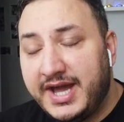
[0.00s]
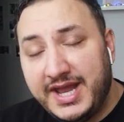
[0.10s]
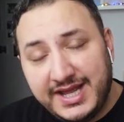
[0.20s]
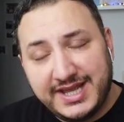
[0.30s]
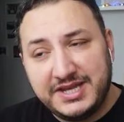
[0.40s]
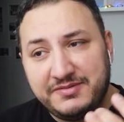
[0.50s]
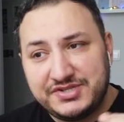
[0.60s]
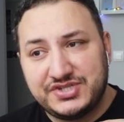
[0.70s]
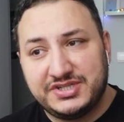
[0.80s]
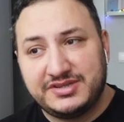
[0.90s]
And I can
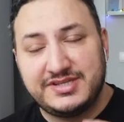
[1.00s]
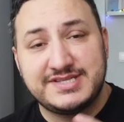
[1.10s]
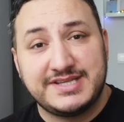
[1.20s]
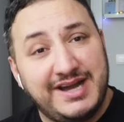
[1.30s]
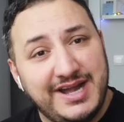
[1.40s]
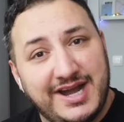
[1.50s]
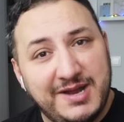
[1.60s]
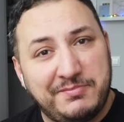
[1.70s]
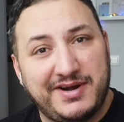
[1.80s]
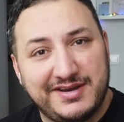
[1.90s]
imagine this
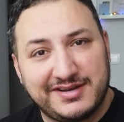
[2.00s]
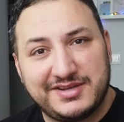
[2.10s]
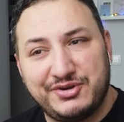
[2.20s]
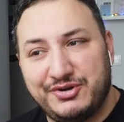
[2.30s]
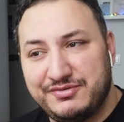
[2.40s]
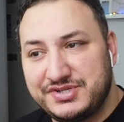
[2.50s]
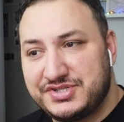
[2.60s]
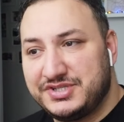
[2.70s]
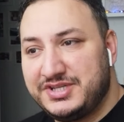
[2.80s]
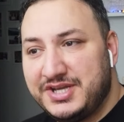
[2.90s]
I part at the
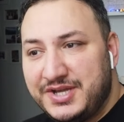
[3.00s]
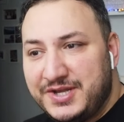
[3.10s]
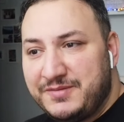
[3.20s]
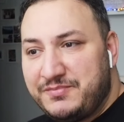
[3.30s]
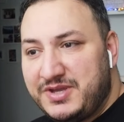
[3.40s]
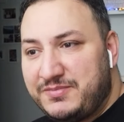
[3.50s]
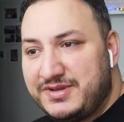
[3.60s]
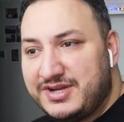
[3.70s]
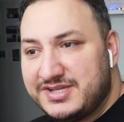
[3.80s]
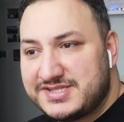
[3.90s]
Eurovision.
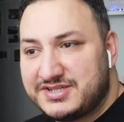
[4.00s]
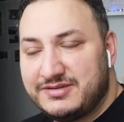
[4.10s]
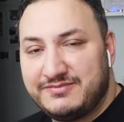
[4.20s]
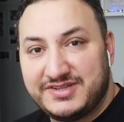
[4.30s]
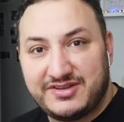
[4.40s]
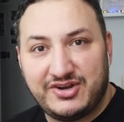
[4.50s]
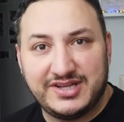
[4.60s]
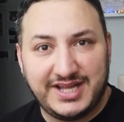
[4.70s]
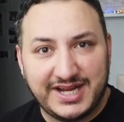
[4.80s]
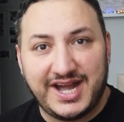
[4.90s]
People gonna scream with
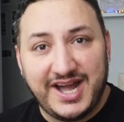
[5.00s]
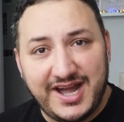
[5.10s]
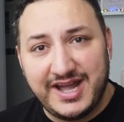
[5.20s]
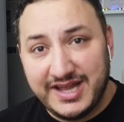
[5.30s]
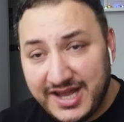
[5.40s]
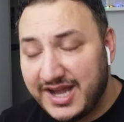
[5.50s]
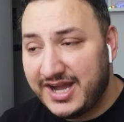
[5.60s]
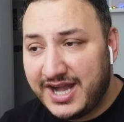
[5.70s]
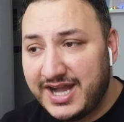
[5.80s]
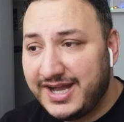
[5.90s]
her like
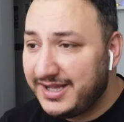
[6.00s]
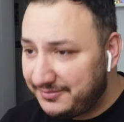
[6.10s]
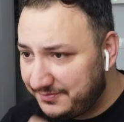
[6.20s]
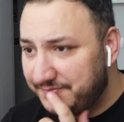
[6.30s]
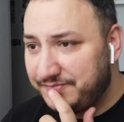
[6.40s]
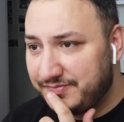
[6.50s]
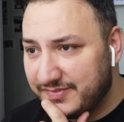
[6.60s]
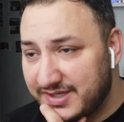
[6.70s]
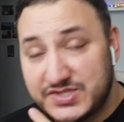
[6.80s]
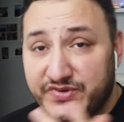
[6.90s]
I.
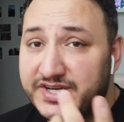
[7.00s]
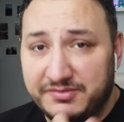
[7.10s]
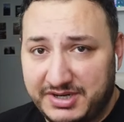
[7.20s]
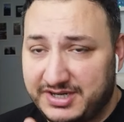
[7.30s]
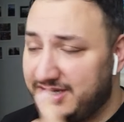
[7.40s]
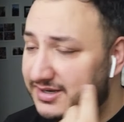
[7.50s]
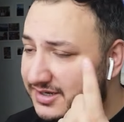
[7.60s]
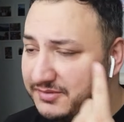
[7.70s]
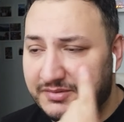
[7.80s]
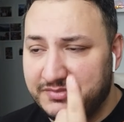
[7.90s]
It's very
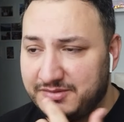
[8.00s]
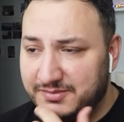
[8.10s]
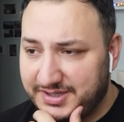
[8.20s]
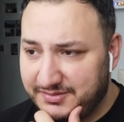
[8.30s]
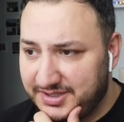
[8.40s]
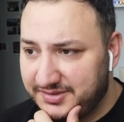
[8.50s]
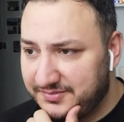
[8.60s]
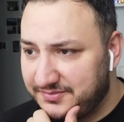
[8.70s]
rememberable, by the way.